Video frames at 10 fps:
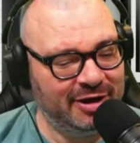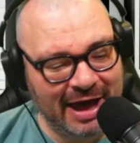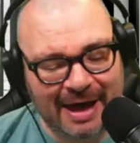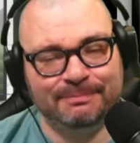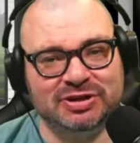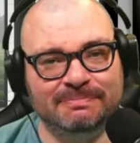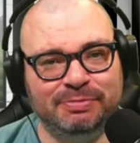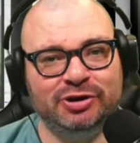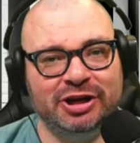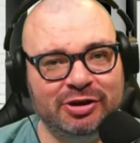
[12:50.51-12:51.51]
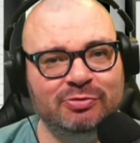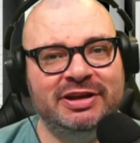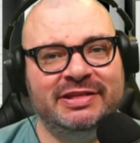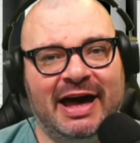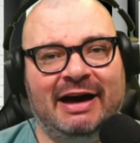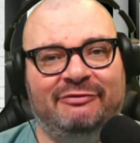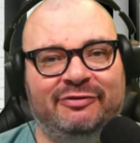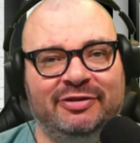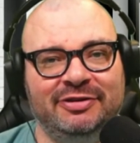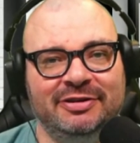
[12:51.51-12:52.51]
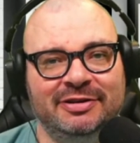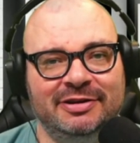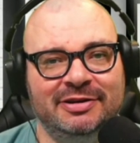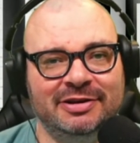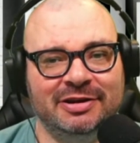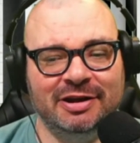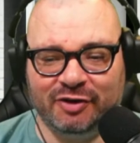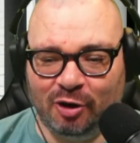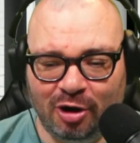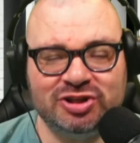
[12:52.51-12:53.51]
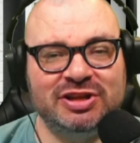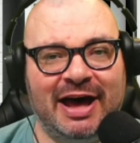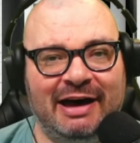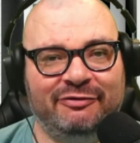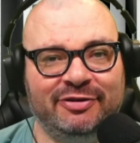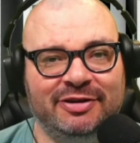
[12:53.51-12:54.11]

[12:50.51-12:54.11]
Absolutely they have. Of course they have.